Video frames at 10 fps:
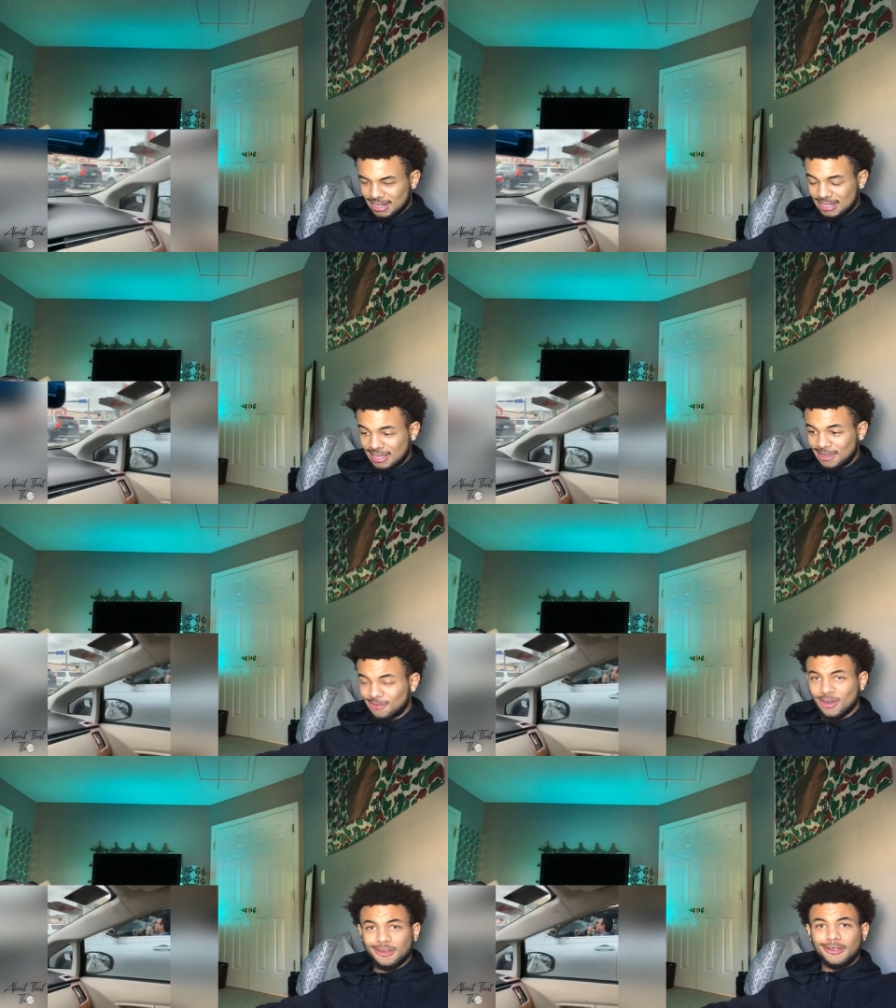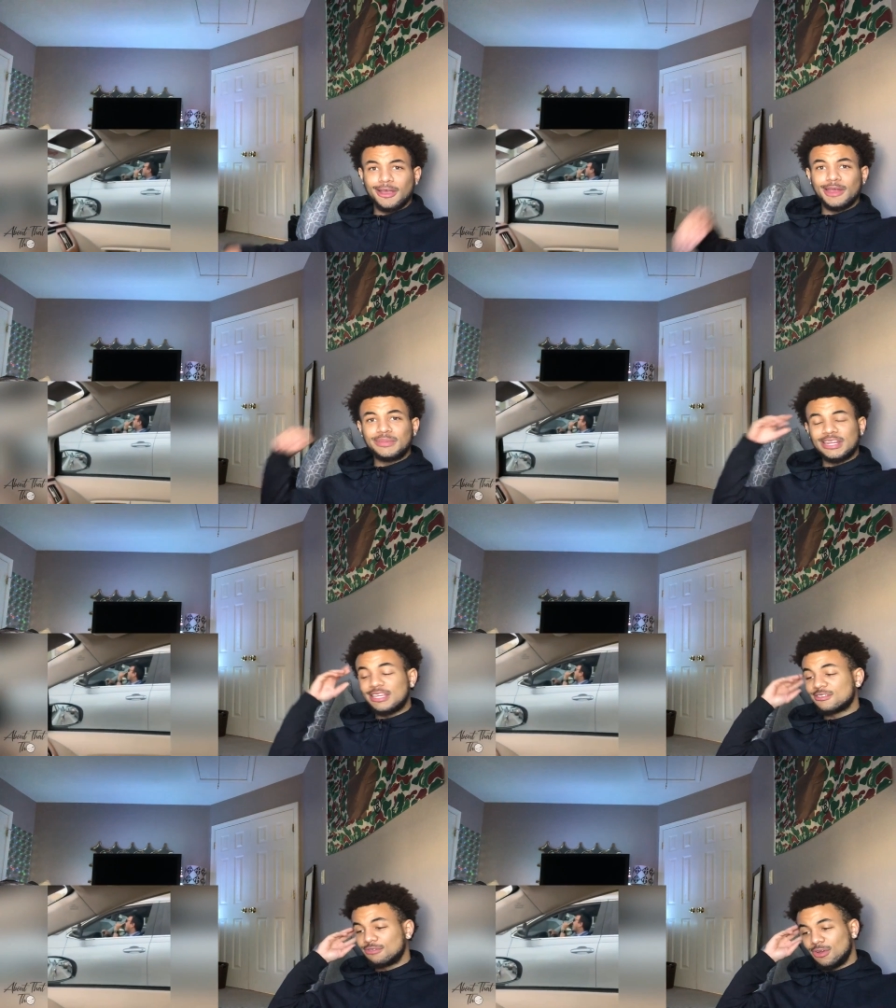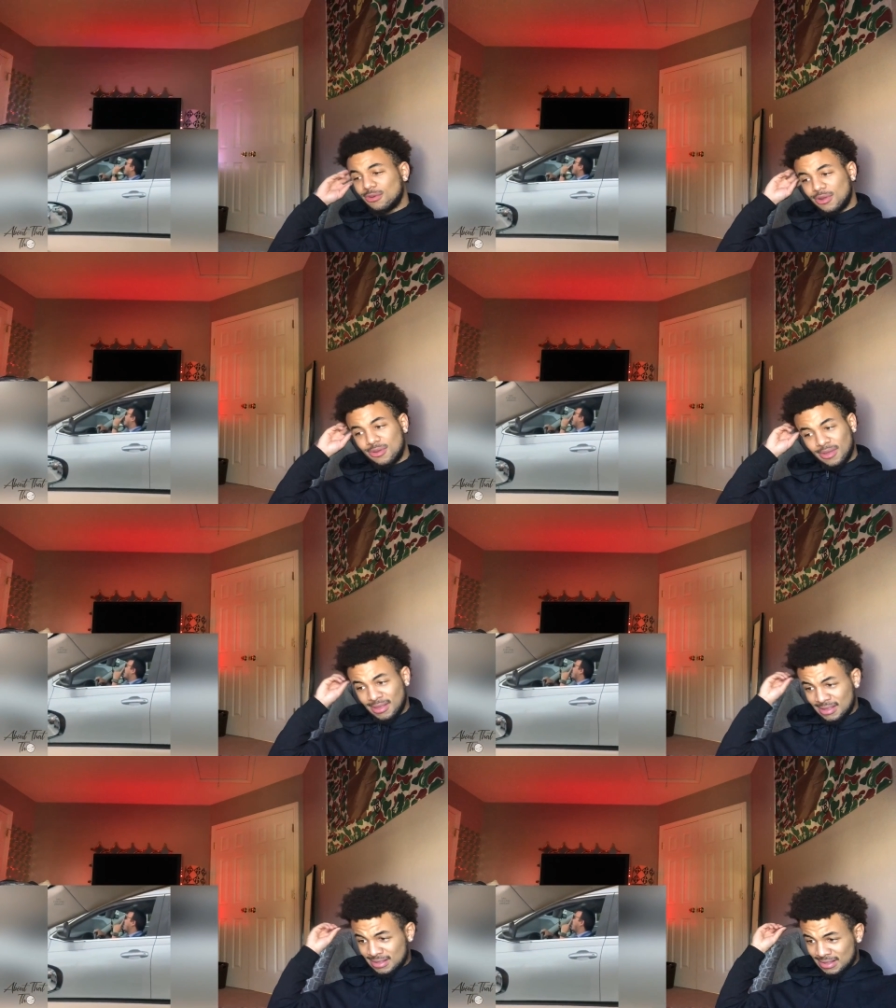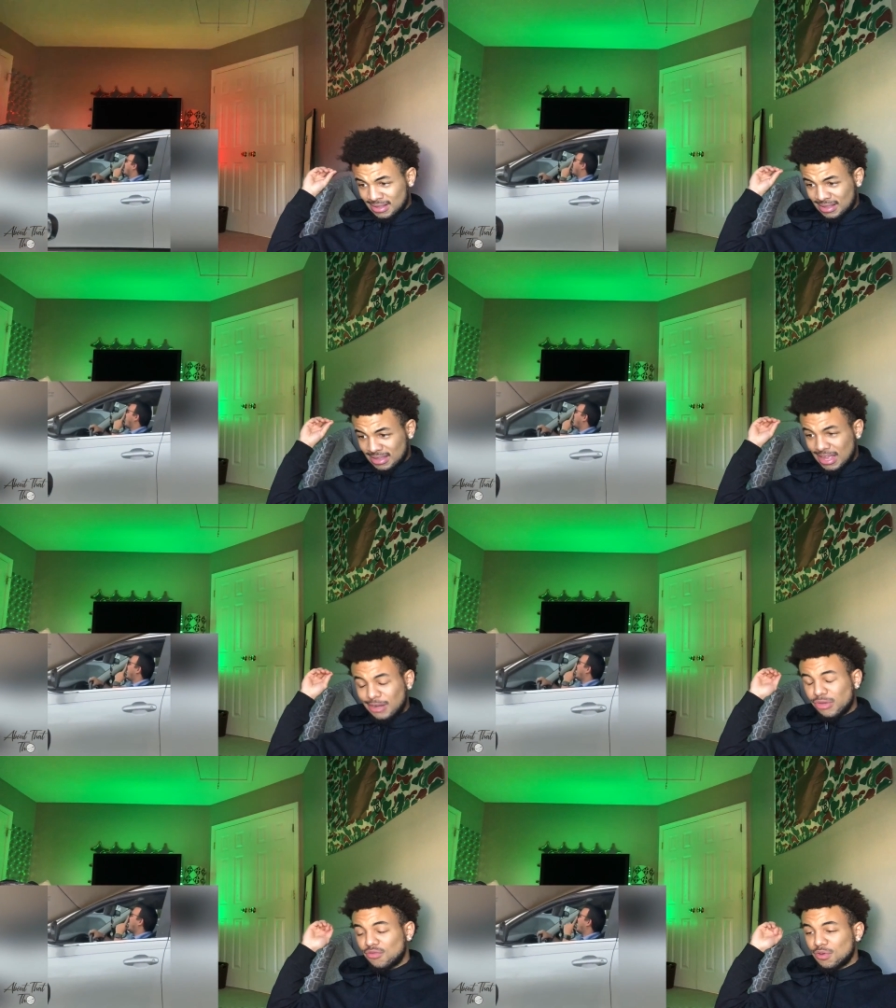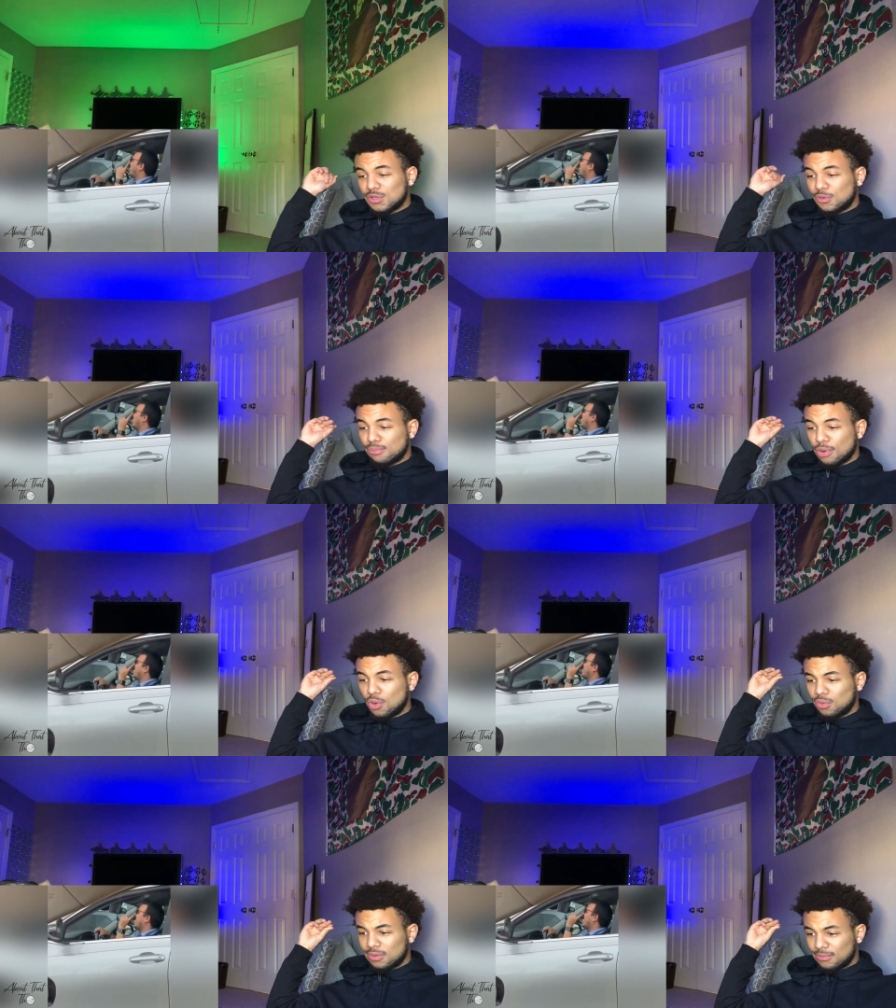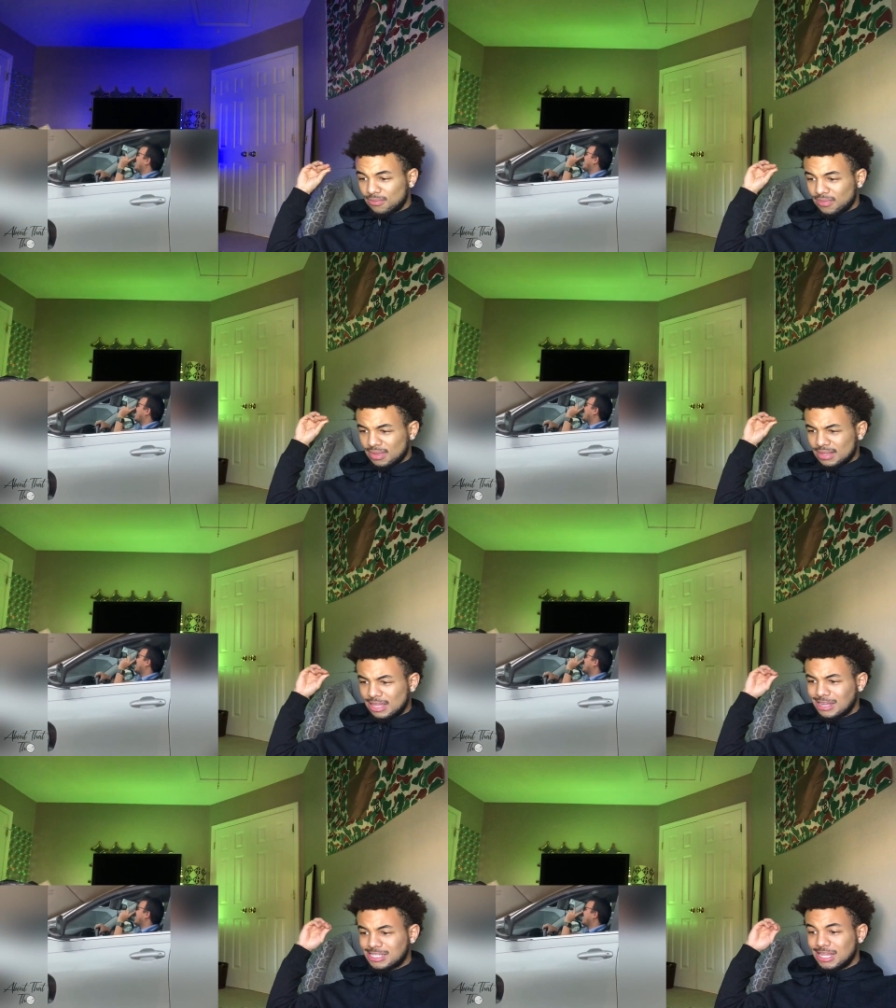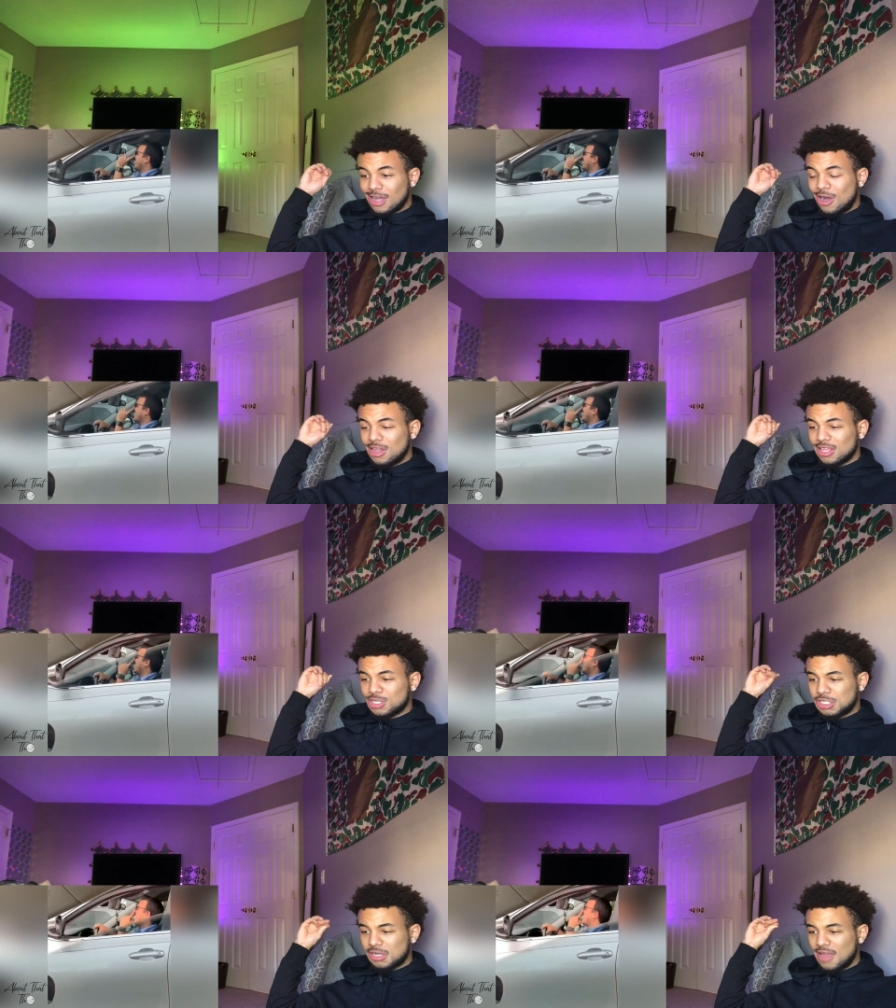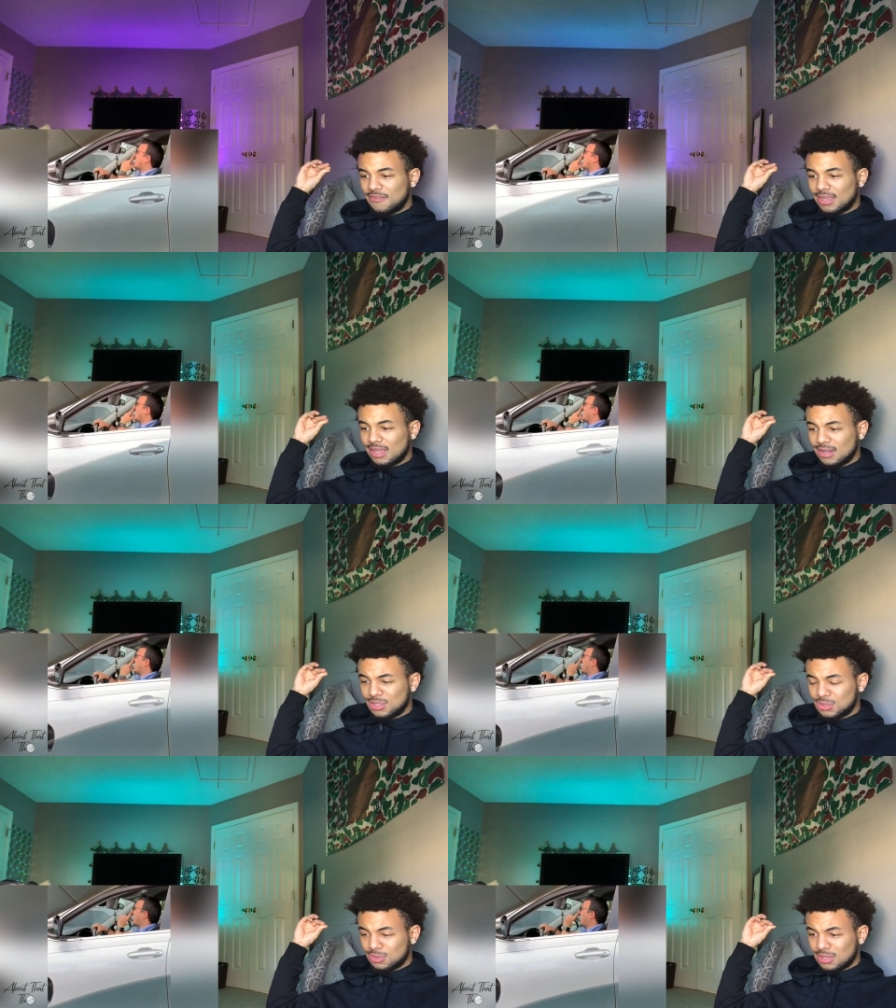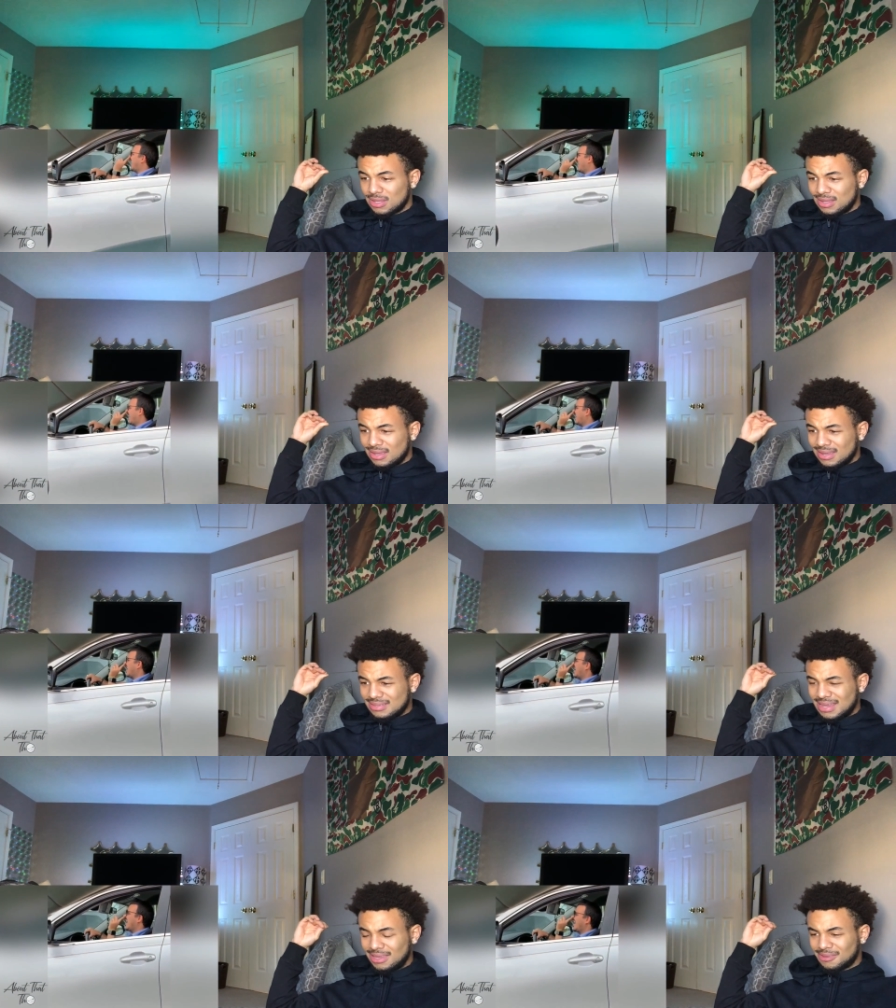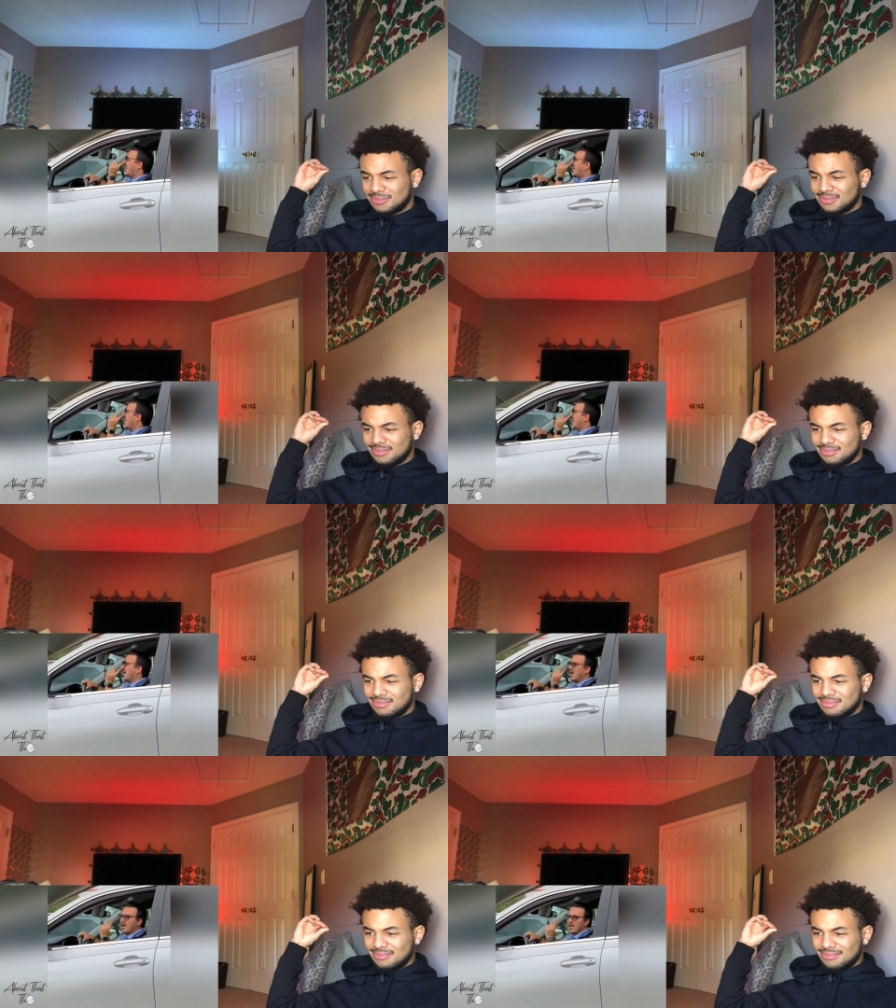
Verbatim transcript: Damn, bro. RIP to his phone, though. I know his phone broke. Damn, this nigga all in traffic getting into it. Damn.